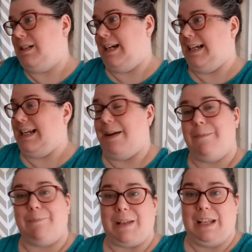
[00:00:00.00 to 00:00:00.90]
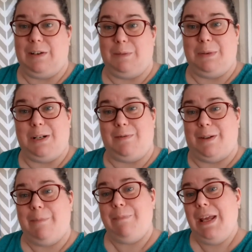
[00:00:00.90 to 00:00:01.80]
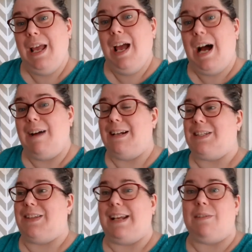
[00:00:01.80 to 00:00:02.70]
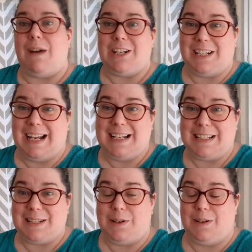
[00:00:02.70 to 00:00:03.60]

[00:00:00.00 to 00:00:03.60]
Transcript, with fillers: And yeah, and they were beautiful. Alright, so thanks for watching, guys.